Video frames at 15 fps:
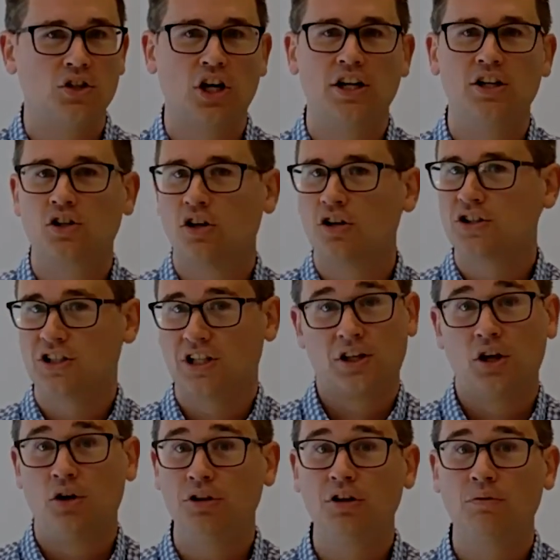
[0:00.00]
The Chinese currency is
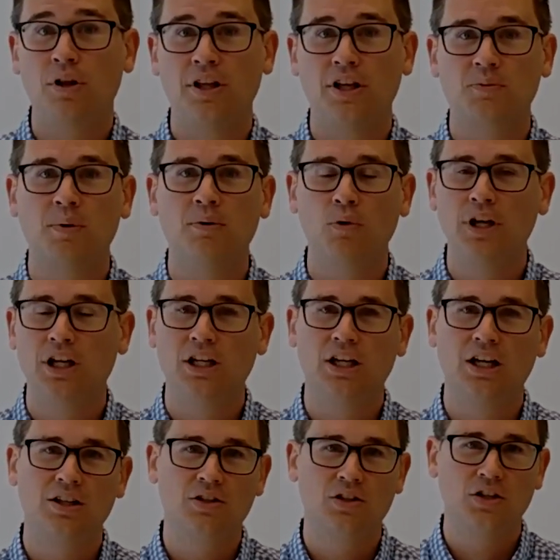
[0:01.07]
not the only one that's been
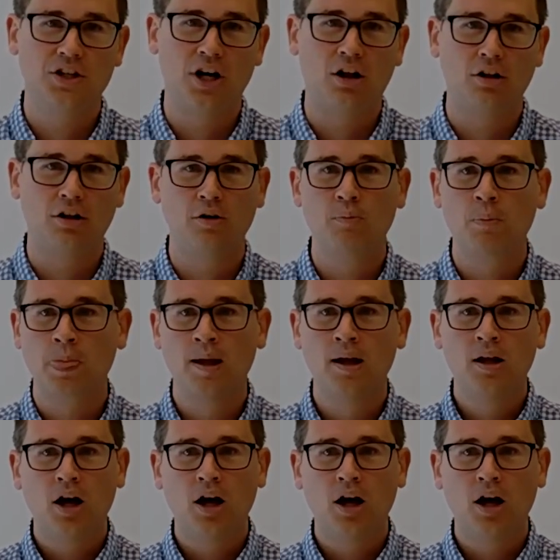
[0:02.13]
weakening against the dollar